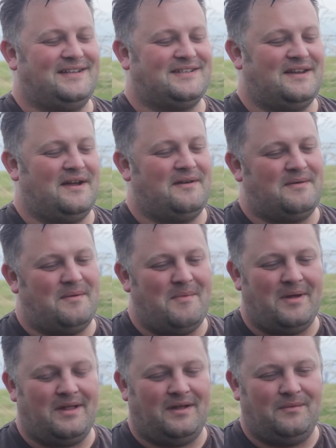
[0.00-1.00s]
And
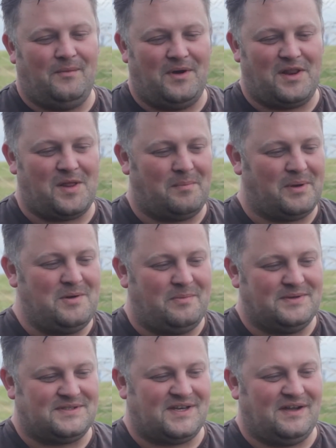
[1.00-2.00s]
on one of the
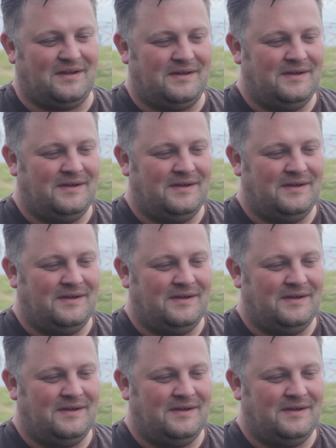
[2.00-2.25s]
bloopers,